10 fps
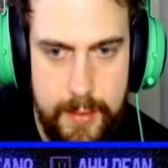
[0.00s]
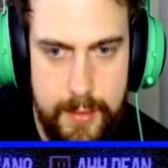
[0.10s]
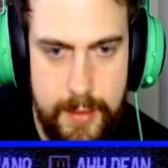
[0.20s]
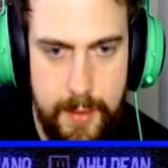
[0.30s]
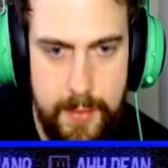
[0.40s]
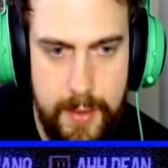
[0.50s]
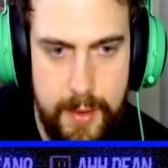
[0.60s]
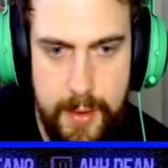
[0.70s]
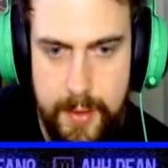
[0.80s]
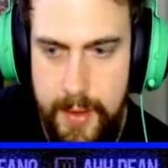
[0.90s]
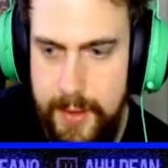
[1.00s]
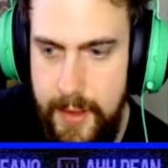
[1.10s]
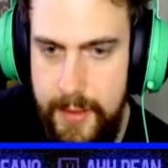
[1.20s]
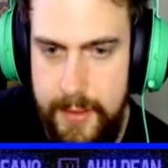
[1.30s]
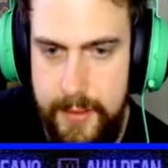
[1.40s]
Topic. Oh, that's
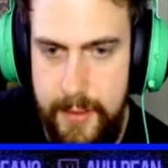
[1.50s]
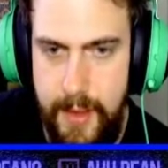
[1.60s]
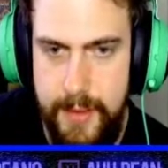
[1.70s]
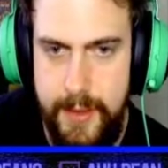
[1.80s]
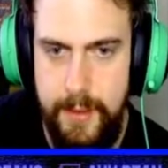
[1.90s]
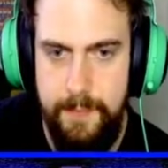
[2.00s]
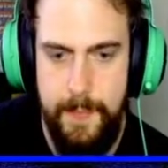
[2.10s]
nice. Okay, so